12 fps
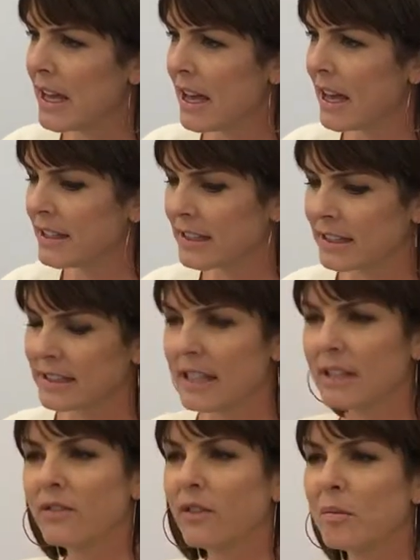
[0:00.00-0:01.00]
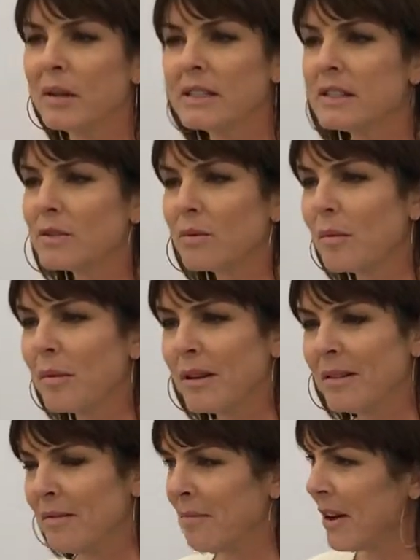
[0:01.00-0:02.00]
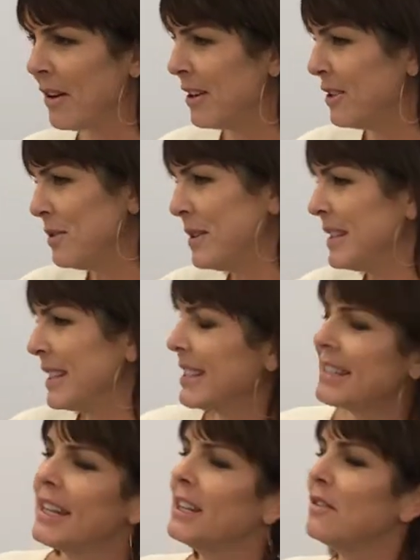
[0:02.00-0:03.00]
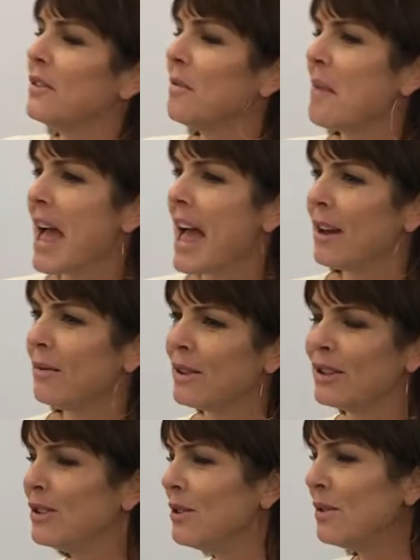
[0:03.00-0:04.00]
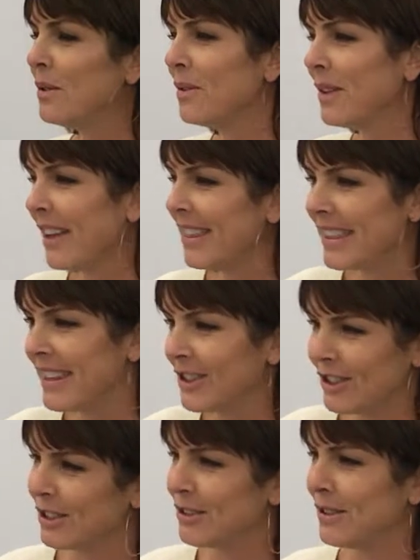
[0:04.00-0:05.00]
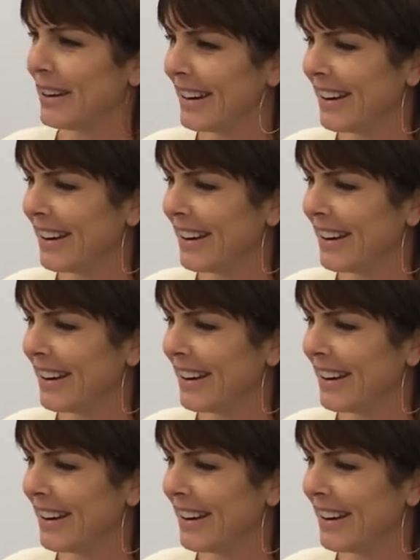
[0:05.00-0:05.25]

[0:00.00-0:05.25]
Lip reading: a successful businesswoman married to a successful man with 2 healthy children.